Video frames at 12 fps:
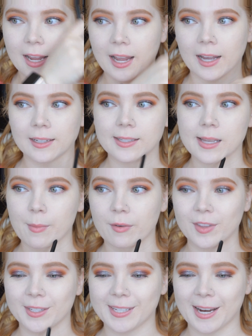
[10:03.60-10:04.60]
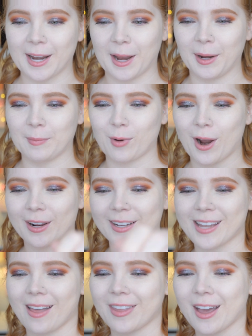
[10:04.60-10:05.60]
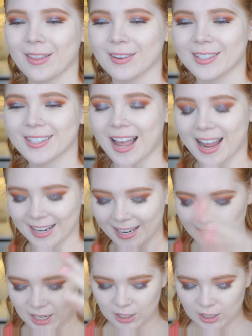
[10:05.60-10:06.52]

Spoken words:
and some of the Stay Naked products on the other side,